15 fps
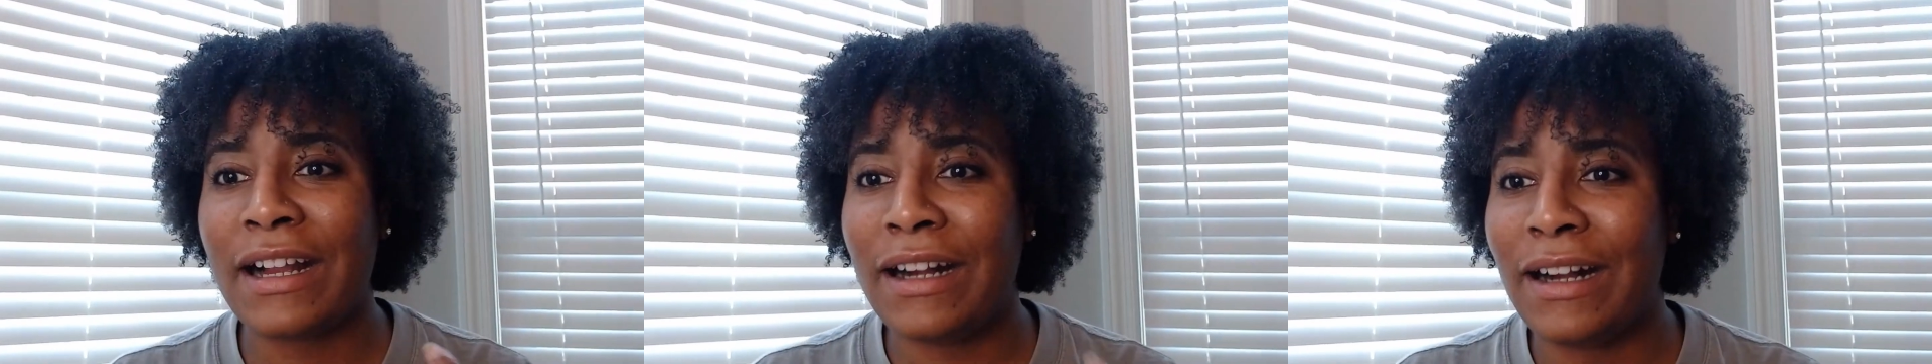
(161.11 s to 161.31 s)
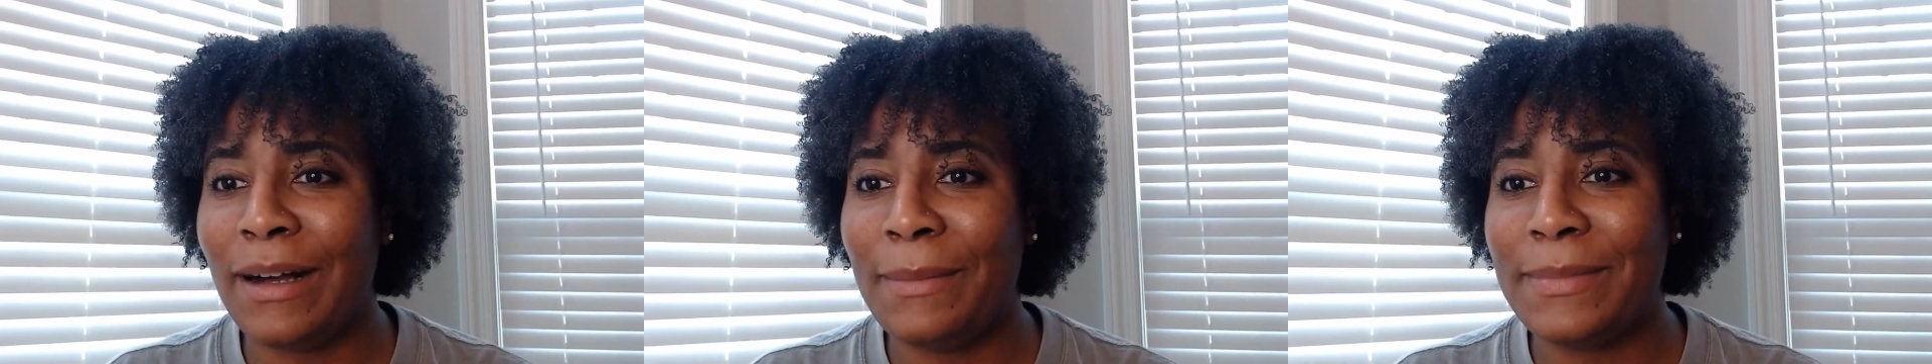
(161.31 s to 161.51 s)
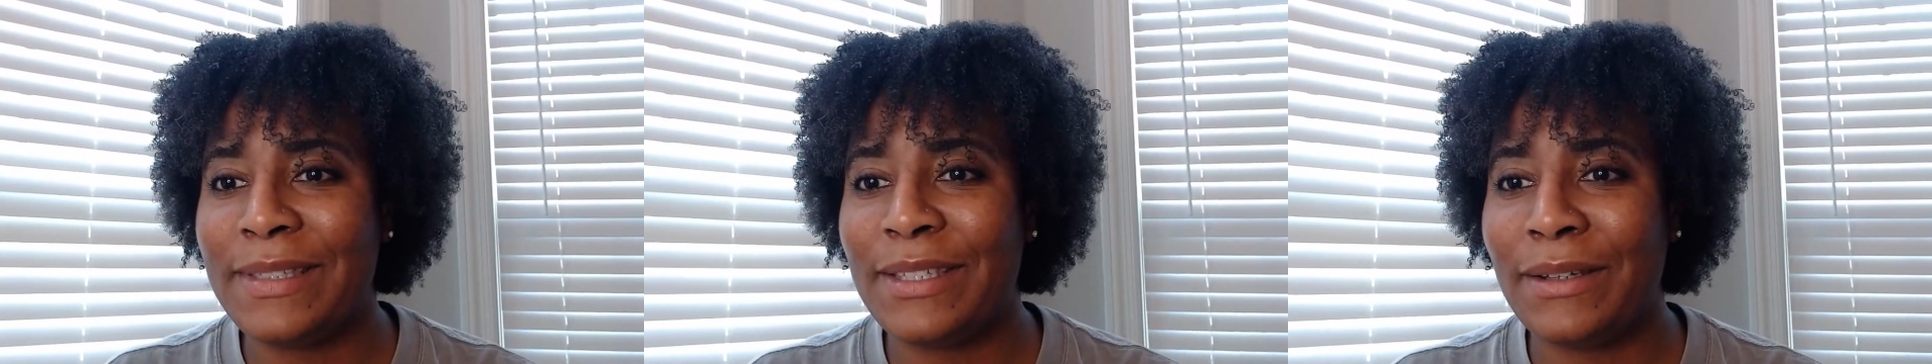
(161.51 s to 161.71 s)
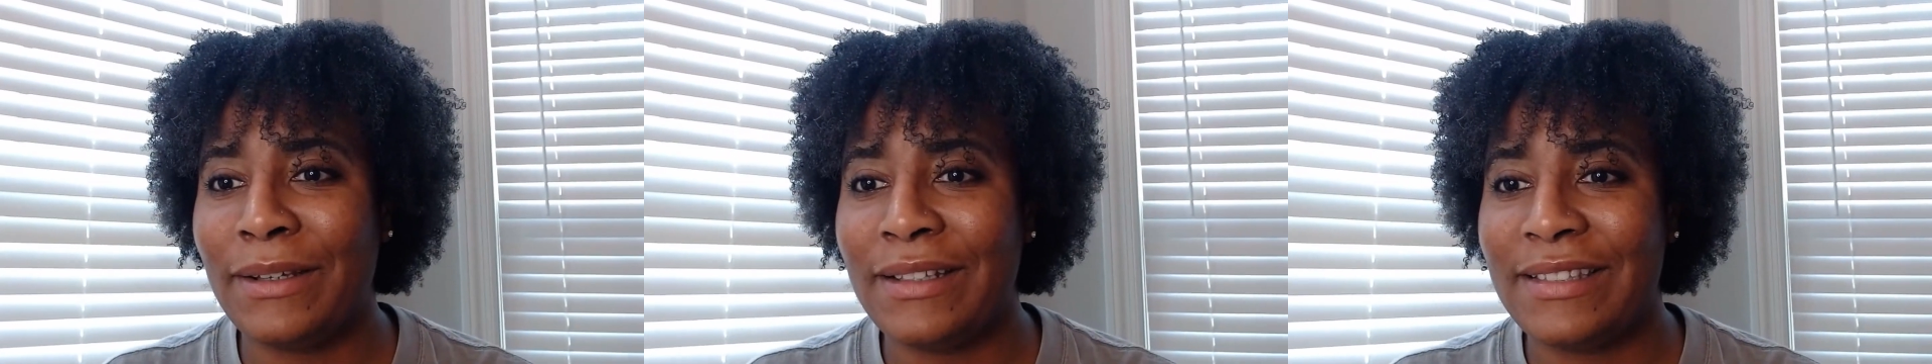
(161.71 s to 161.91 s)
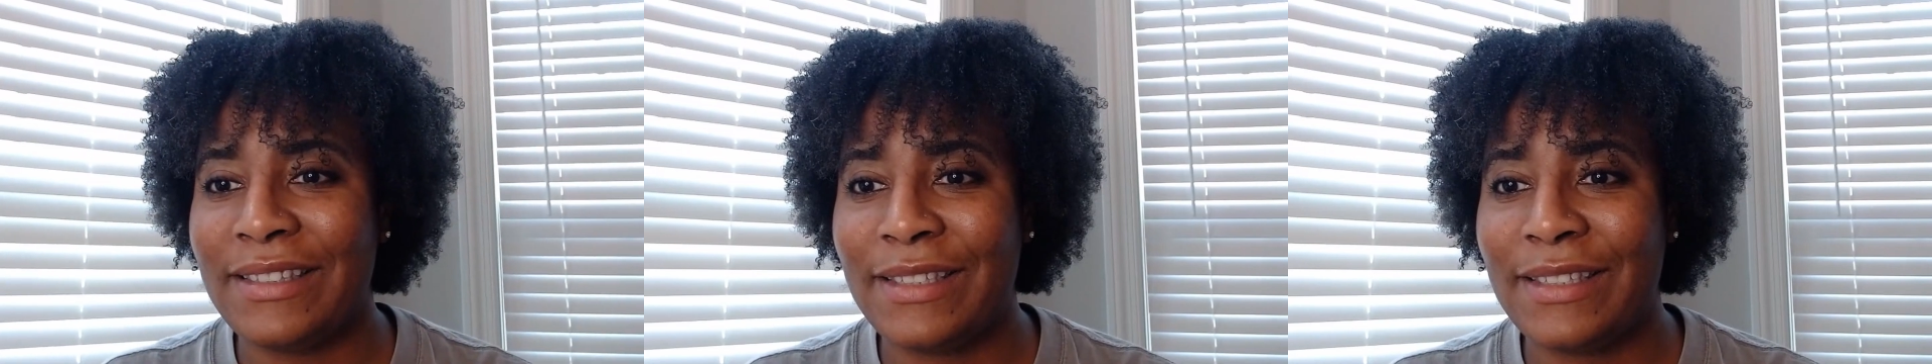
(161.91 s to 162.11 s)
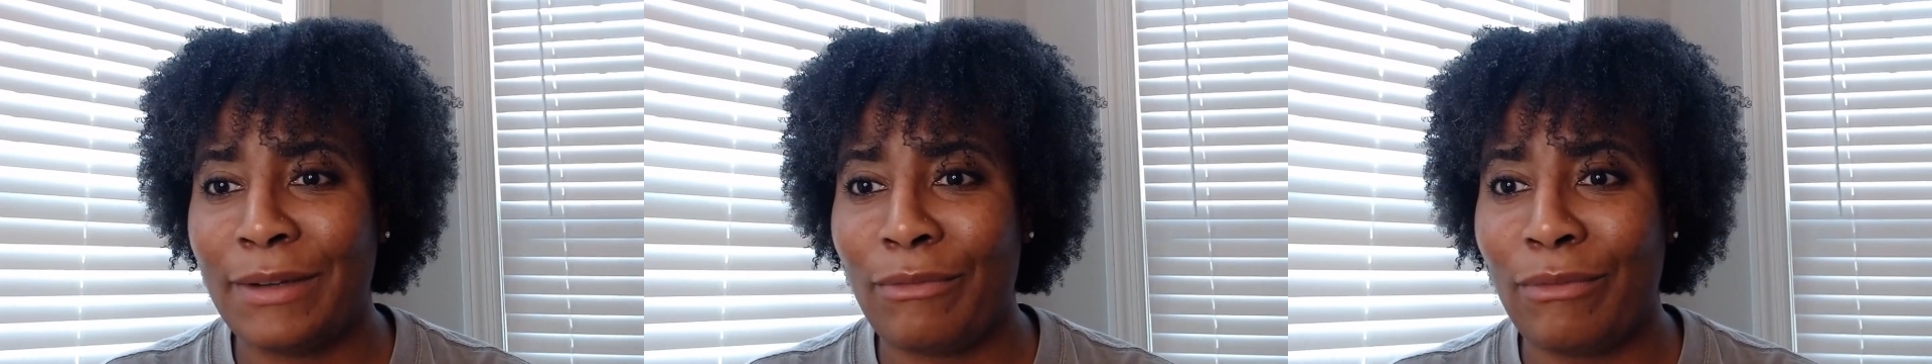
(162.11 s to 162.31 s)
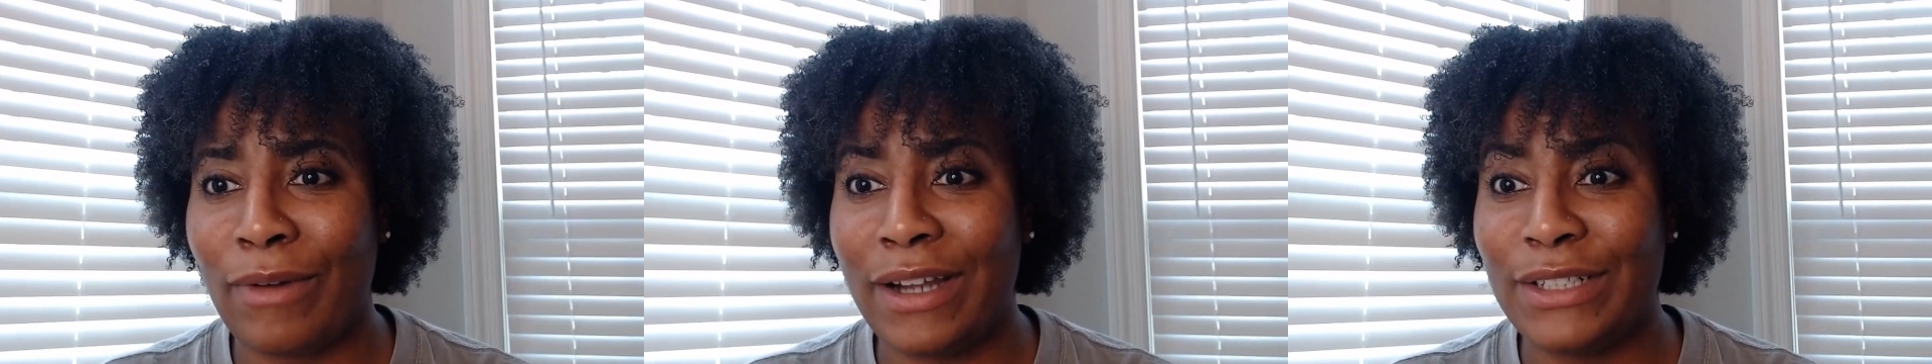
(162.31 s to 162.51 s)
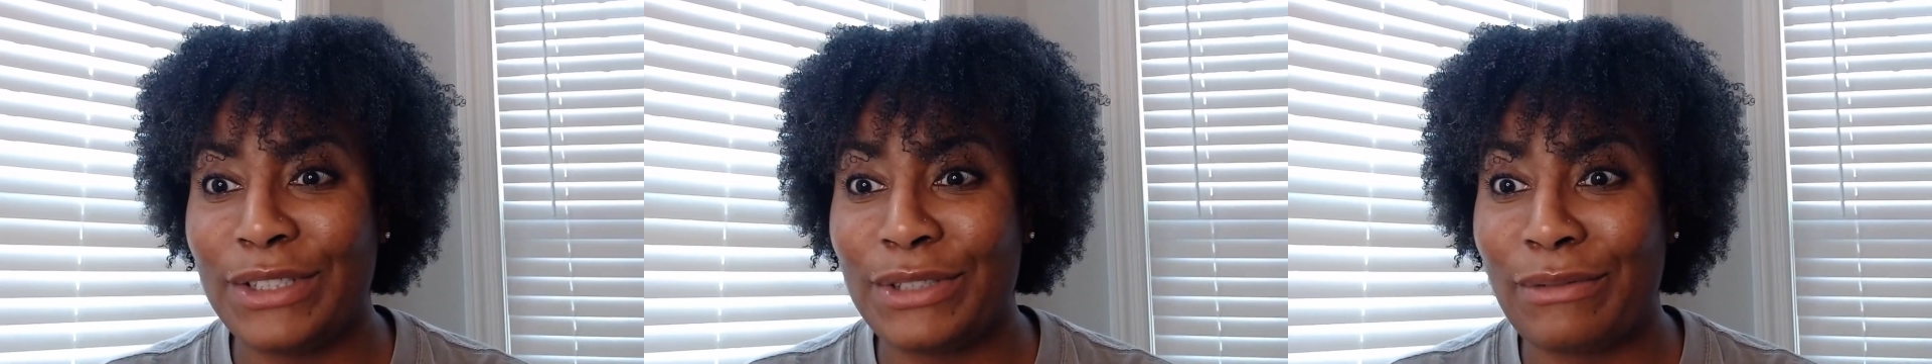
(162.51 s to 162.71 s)
cup to
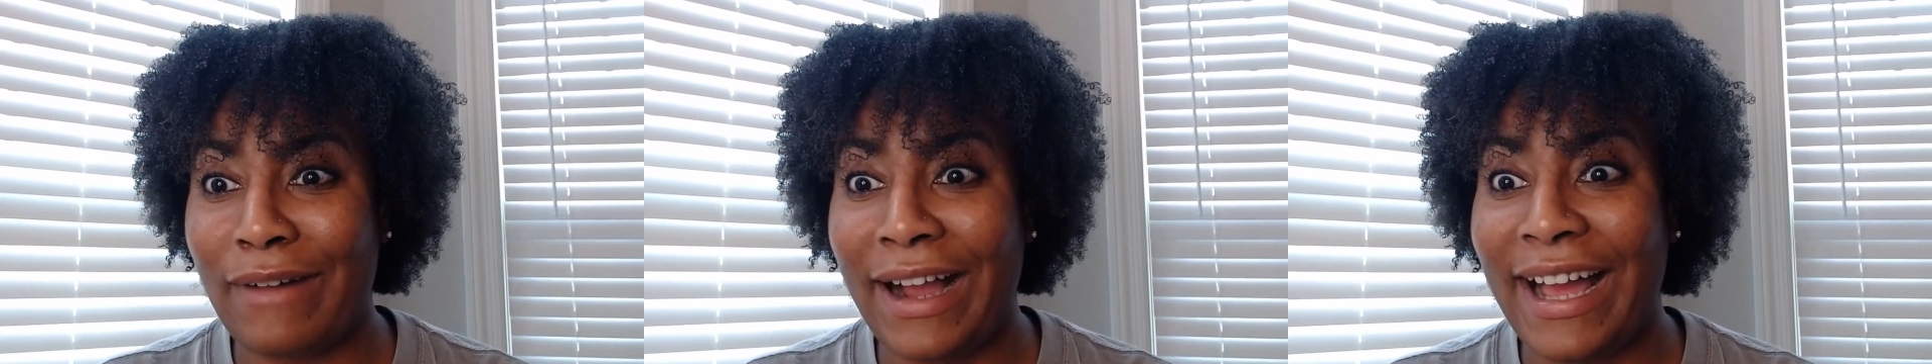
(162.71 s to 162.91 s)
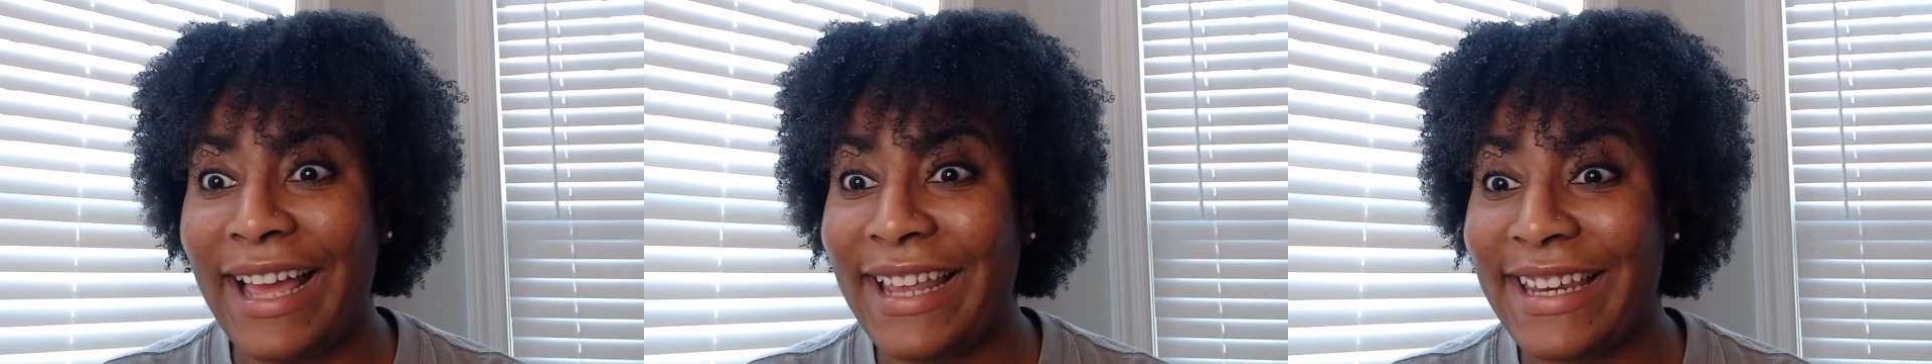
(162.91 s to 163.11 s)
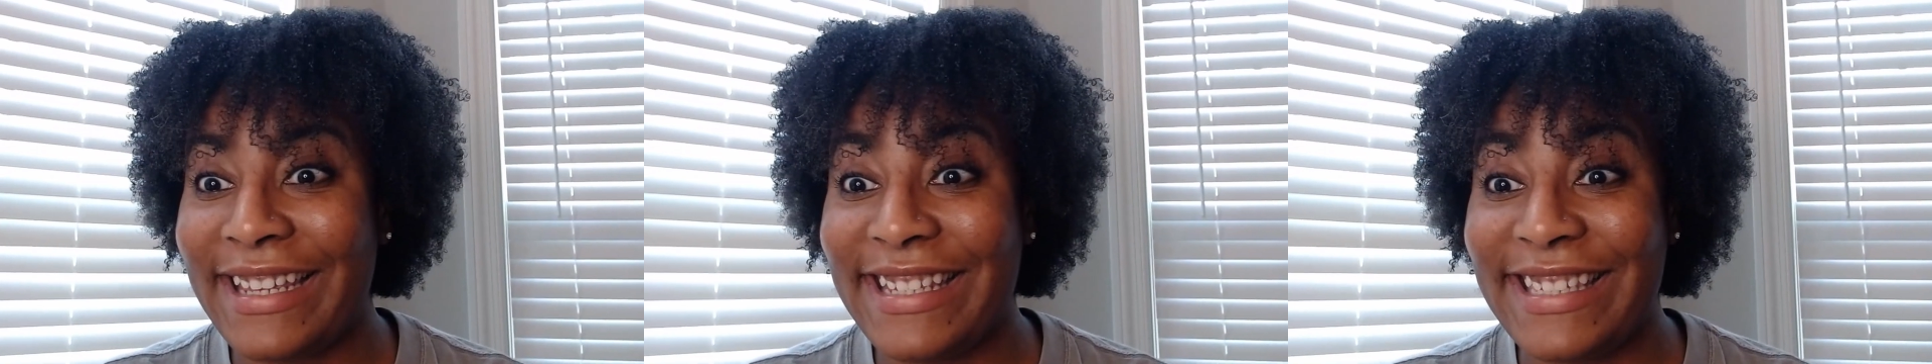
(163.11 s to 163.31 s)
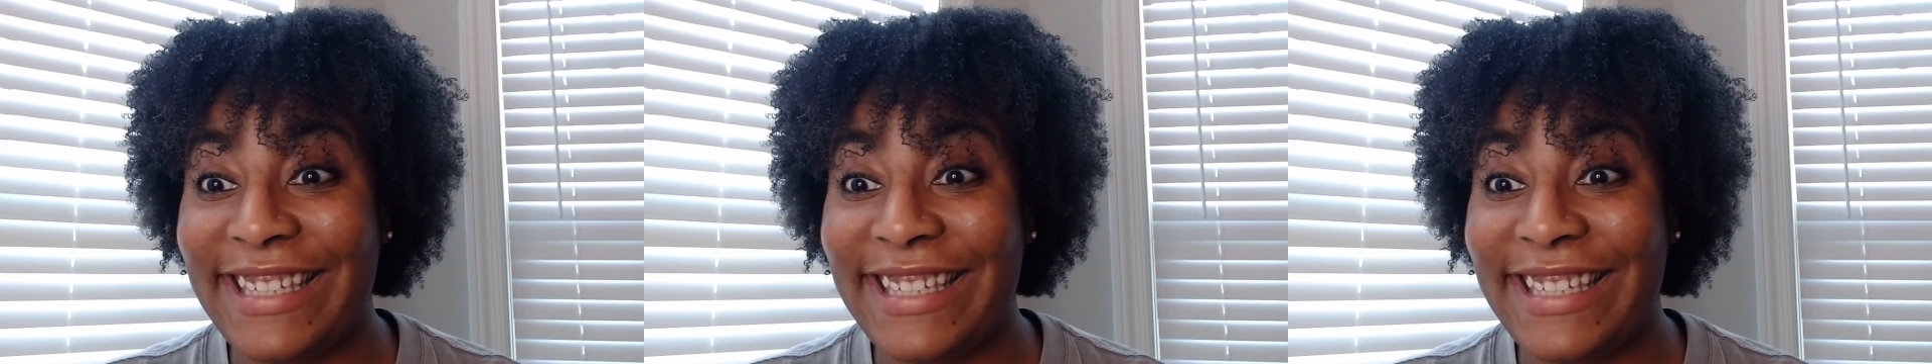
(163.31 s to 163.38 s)
run dry these